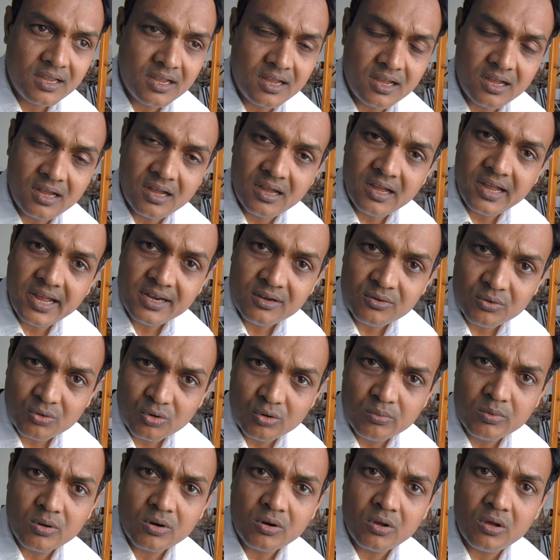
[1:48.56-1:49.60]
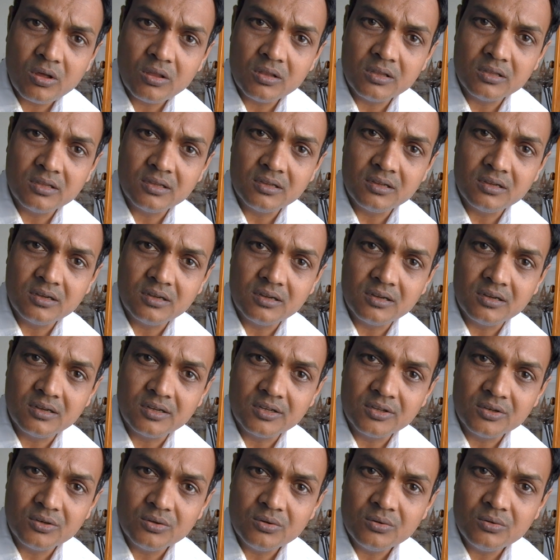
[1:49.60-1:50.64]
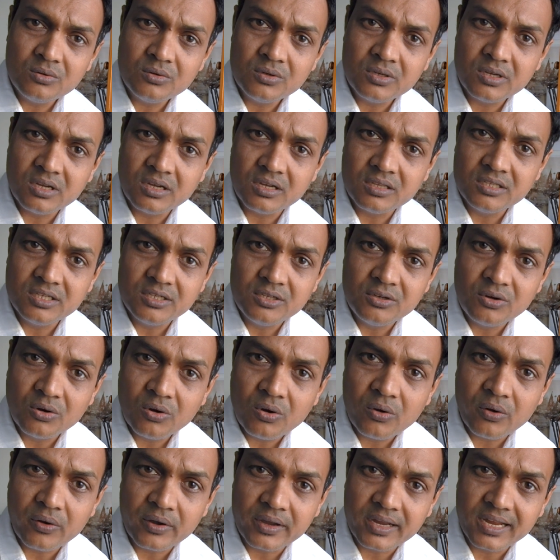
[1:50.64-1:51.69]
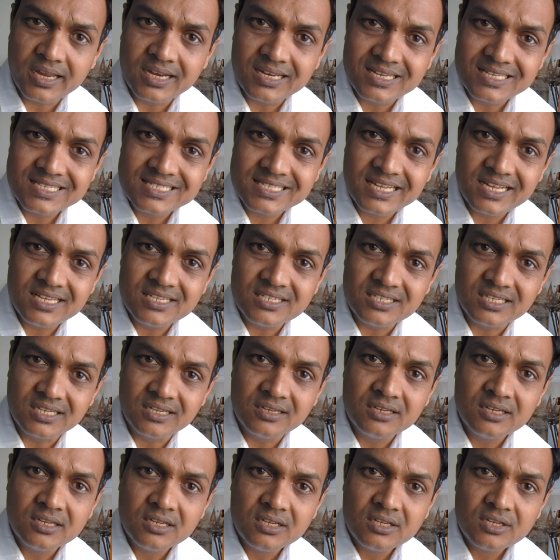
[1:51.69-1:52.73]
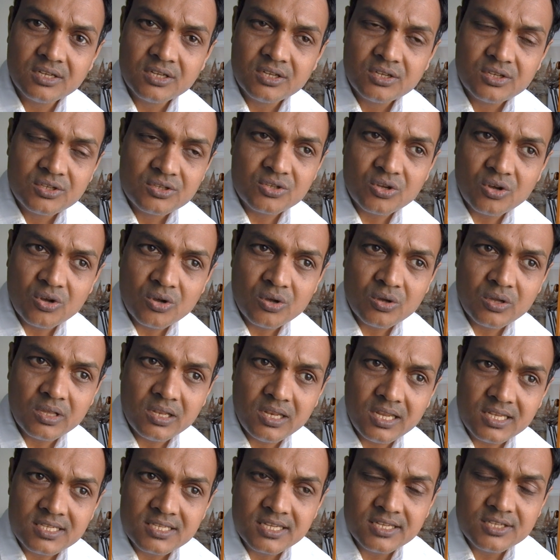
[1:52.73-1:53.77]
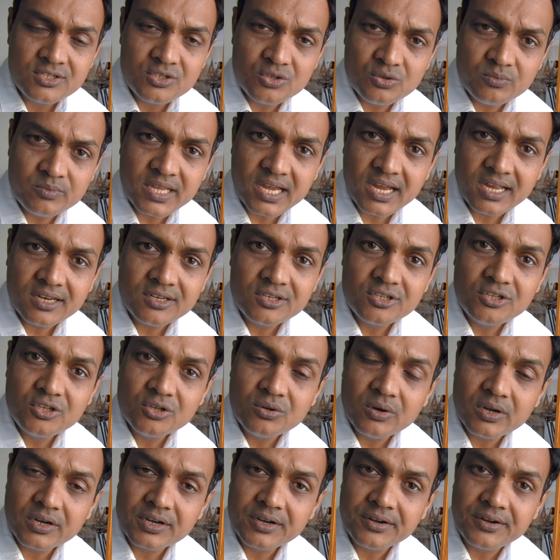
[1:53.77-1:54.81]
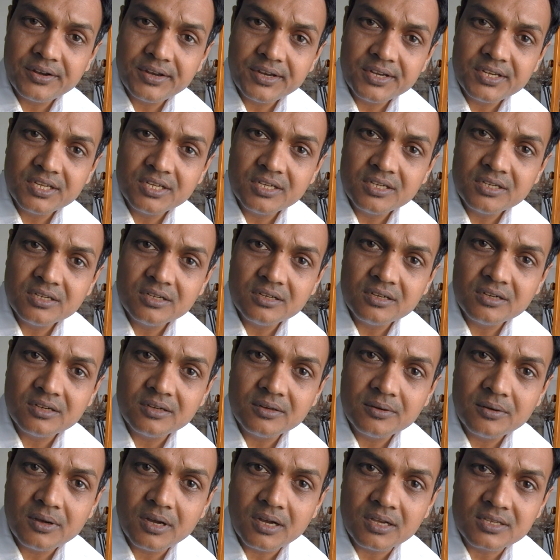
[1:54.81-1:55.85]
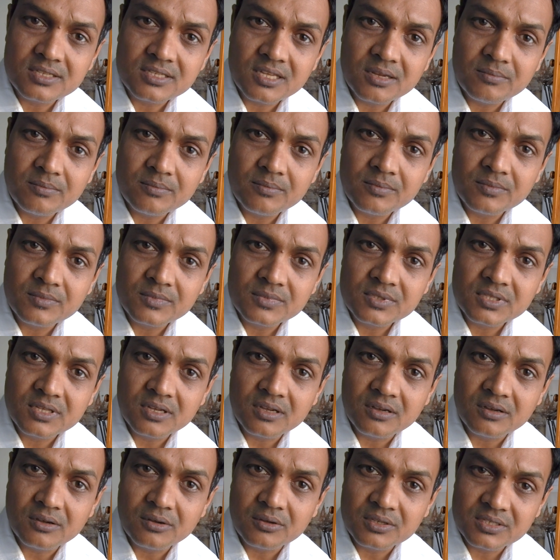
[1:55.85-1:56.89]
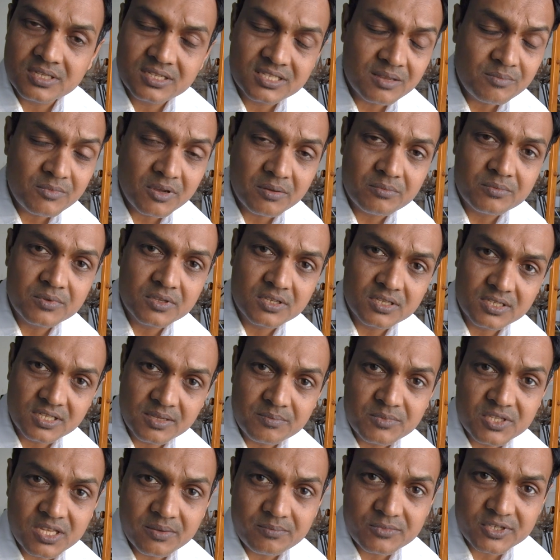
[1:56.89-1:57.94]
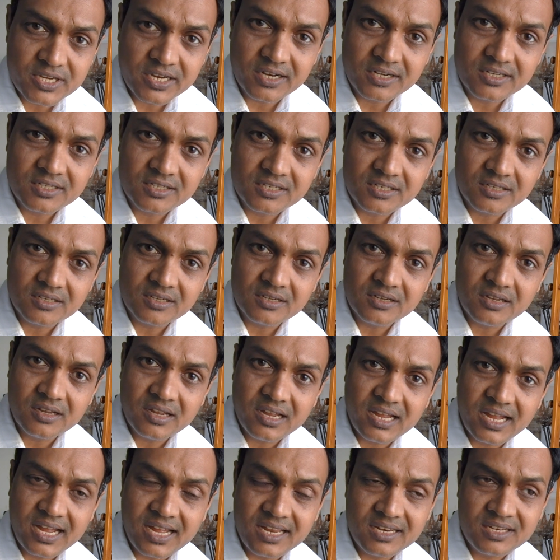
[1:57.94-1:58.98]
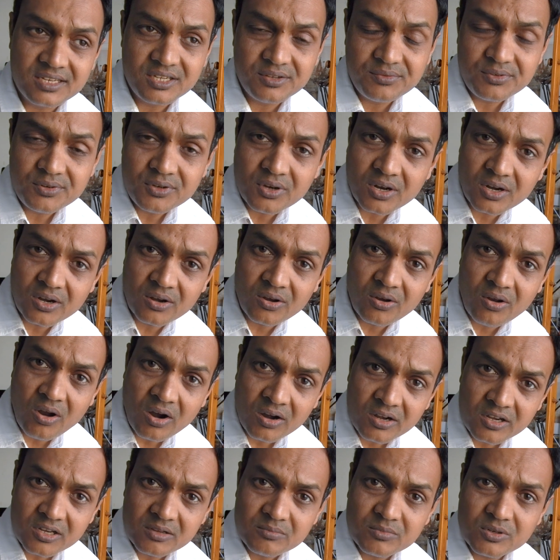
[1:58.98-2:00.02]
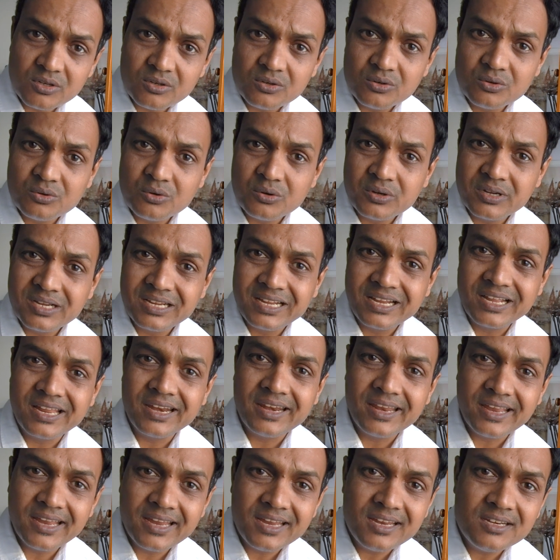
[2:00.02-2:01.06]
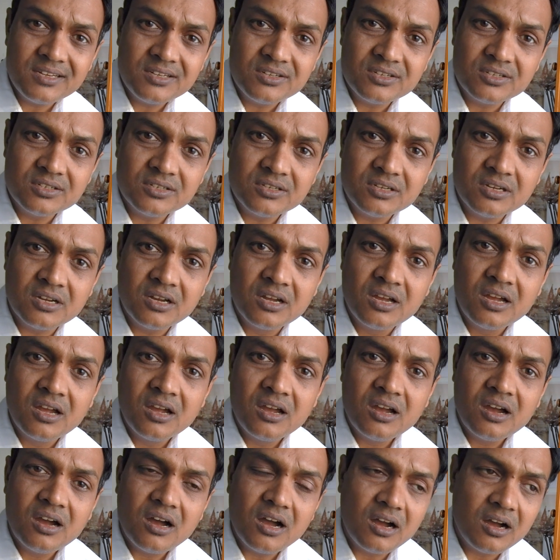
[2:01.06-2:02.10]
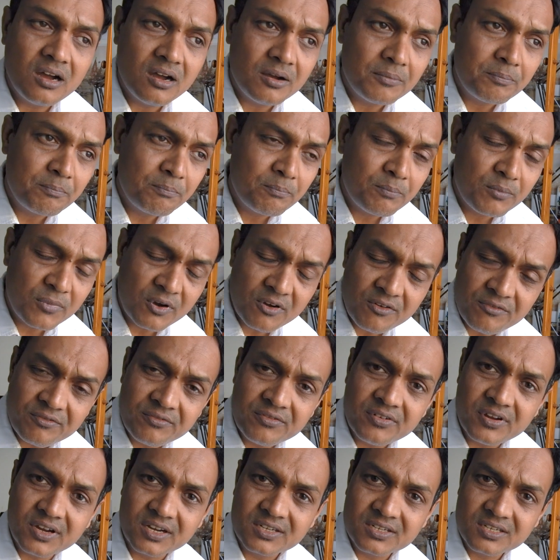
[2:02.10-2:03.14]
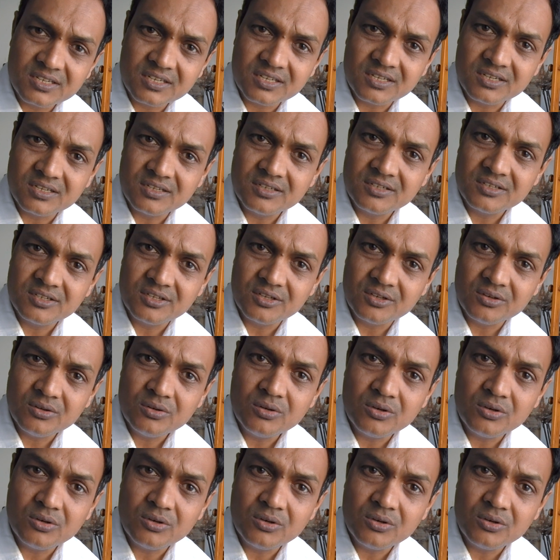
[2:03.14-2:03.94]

uh, and overall uh, you know the drawing and the sketching so let's assume that you are creating uh, some uh, some some subject, uh, and if you are not able to create uh, a perfect uh, you